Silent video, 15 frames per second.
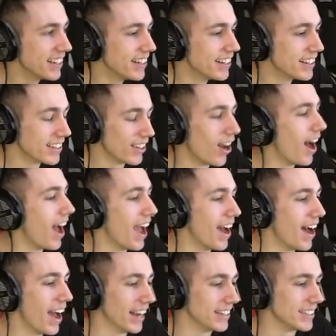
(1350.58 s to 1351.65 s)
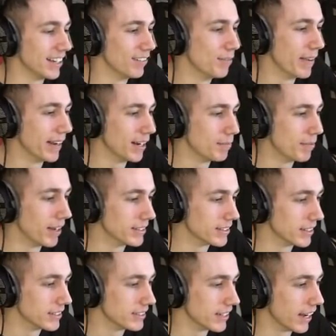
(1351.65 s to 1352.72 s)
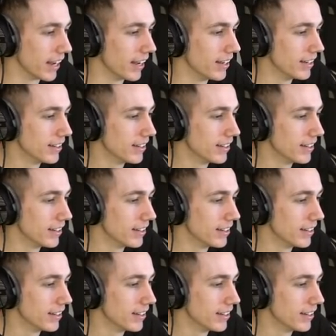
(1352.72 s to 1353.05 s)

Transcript: hole. Yeah, I, I actually haven't made it past this yet.